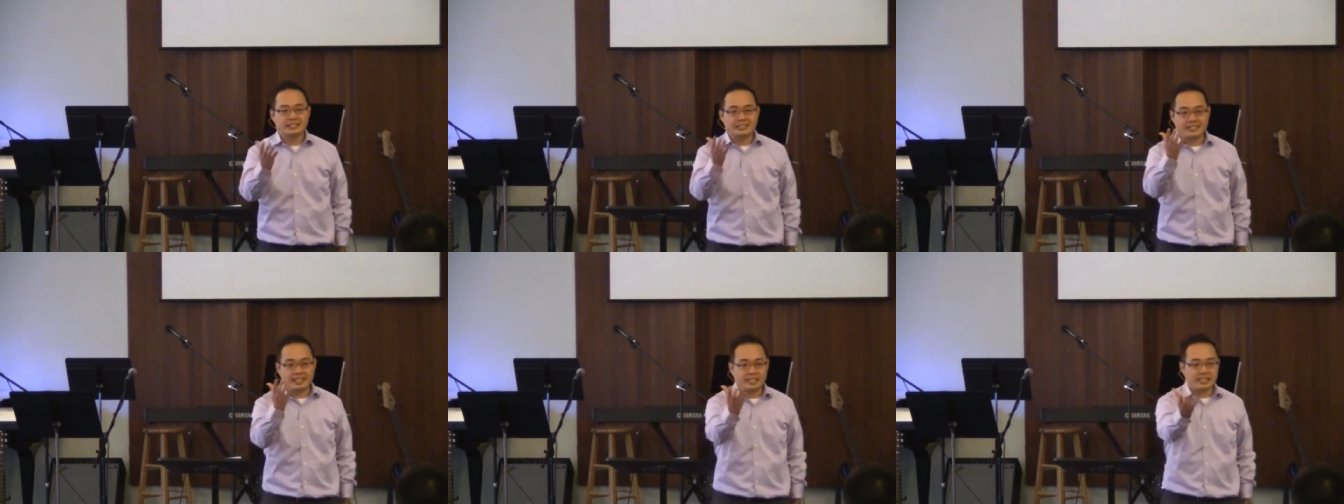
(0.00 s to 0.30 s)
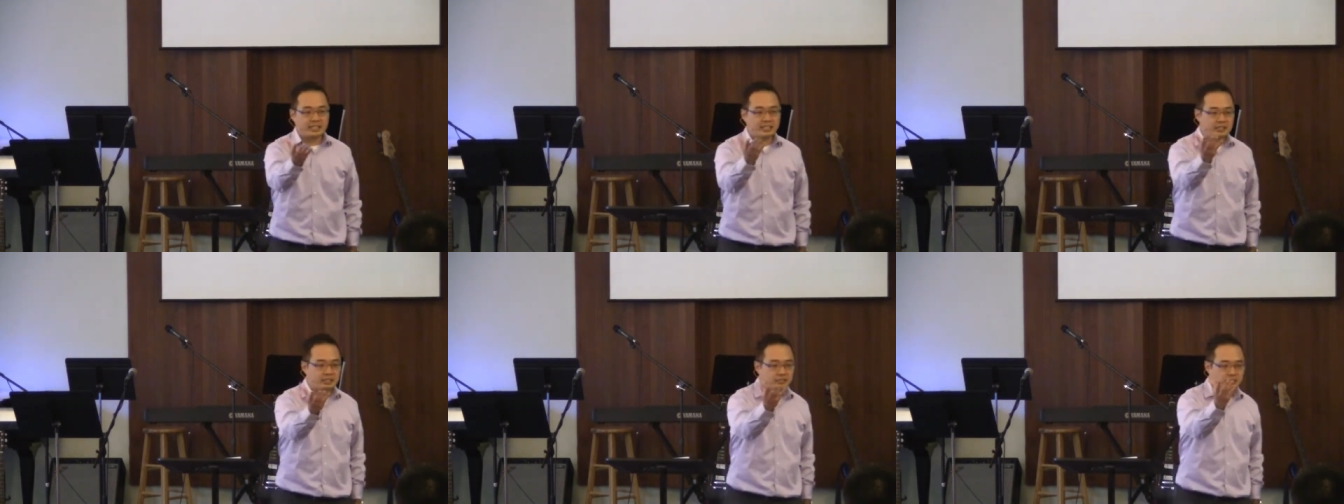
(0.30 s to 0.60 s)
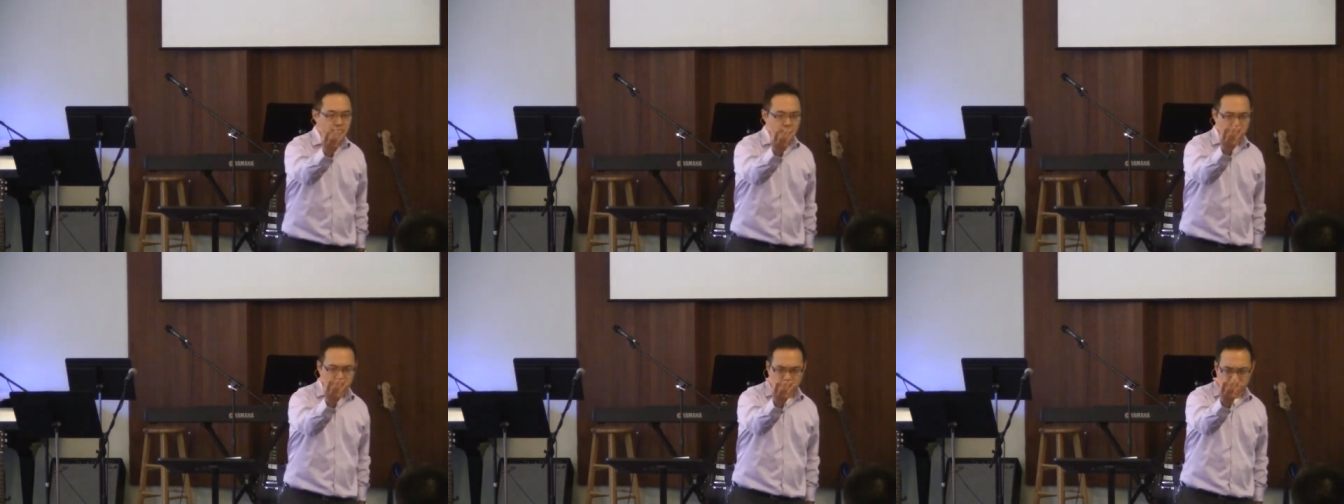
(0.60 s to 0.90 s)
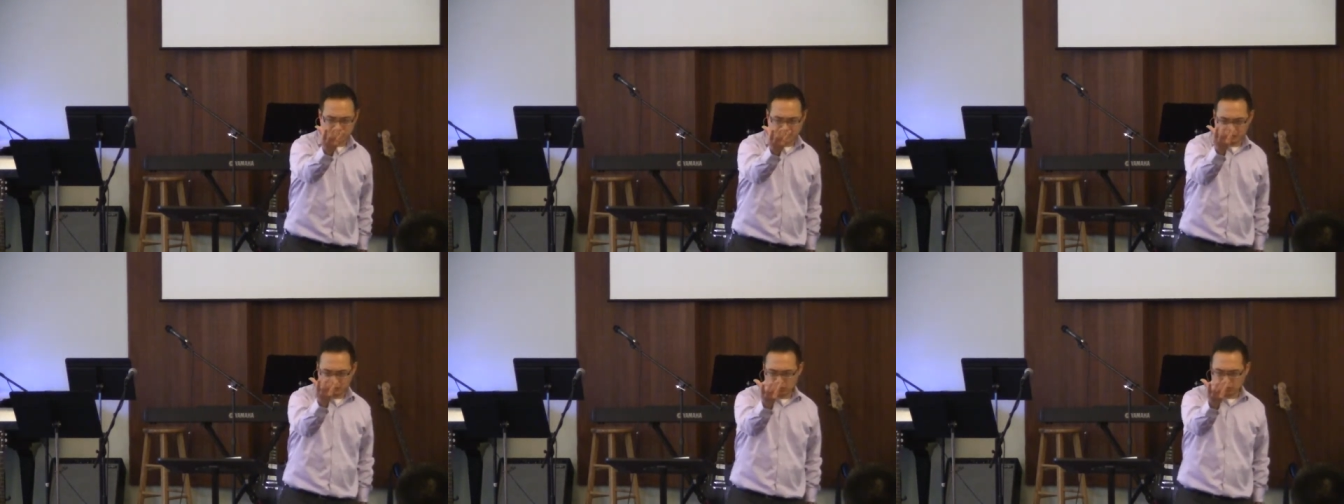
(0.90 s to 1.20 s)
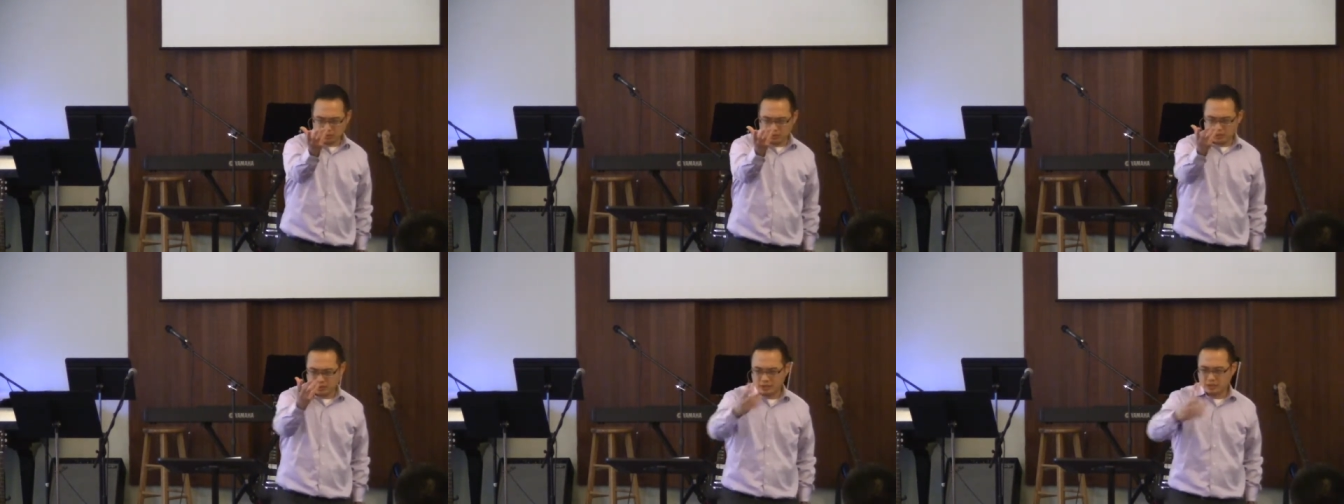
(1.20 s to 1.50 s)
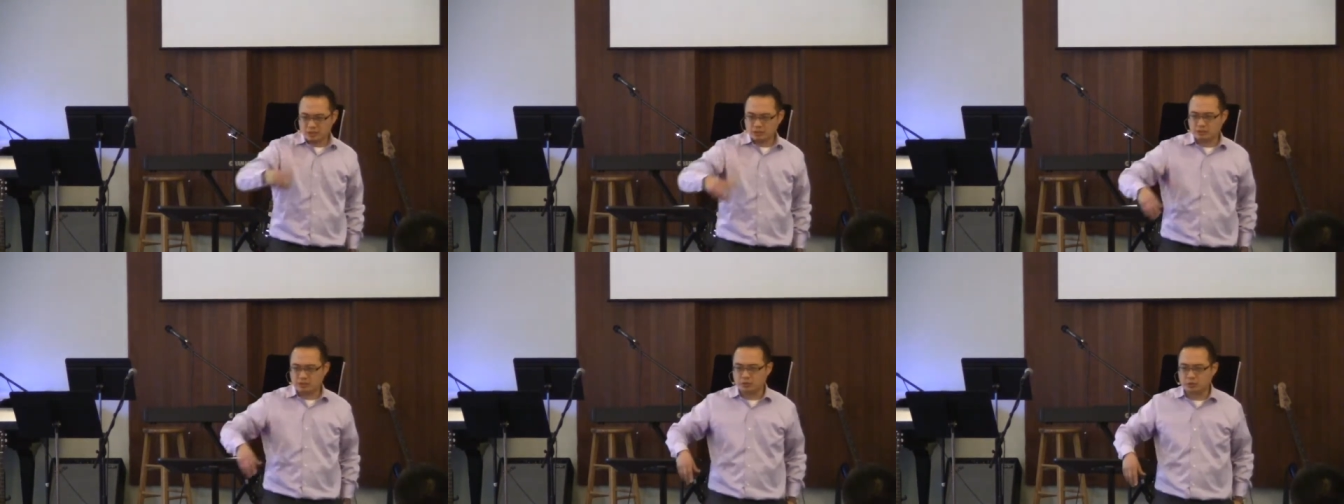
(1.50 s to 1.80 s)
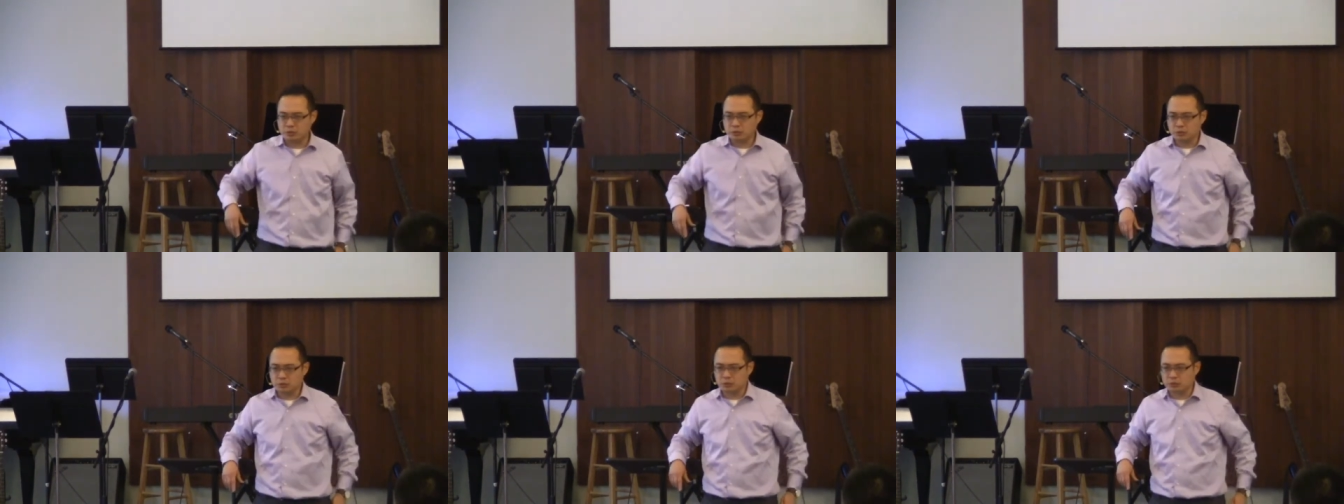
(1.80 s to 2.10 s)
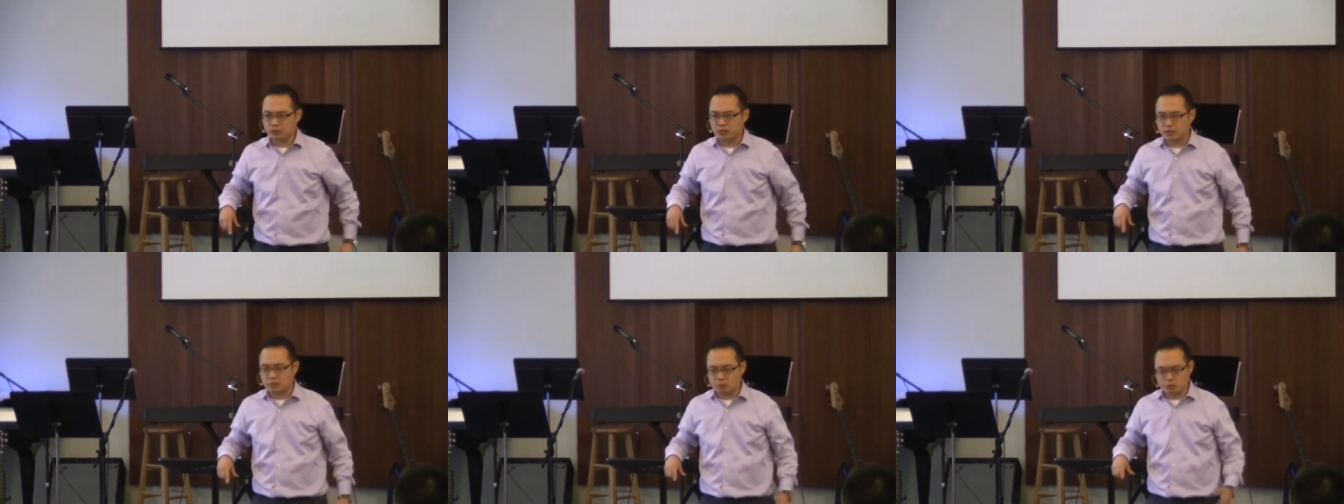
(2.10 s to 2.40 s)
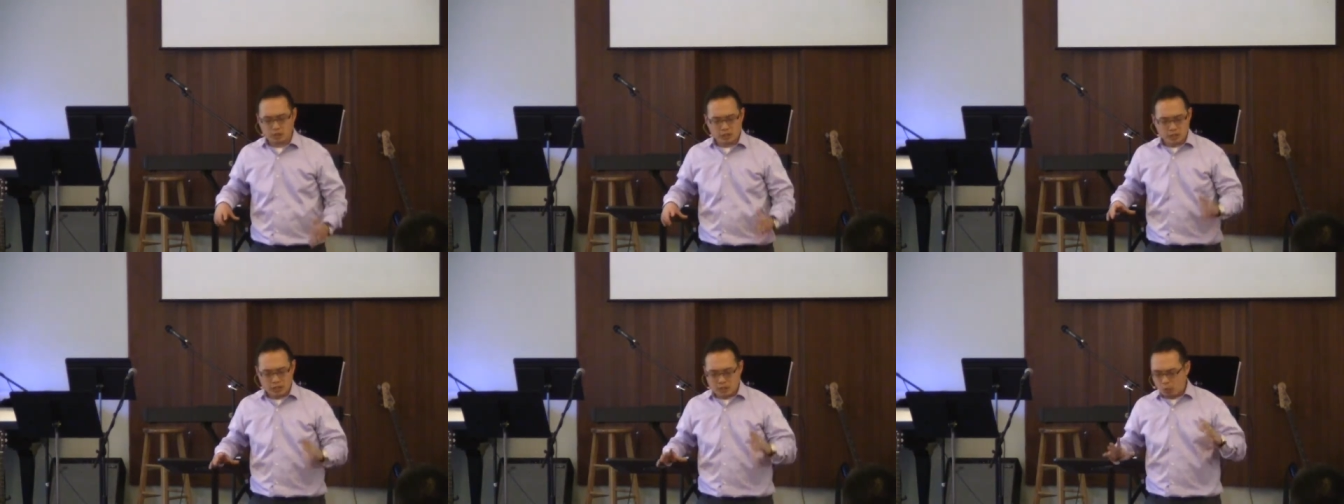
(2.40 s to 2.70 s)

getting into these like really good schools and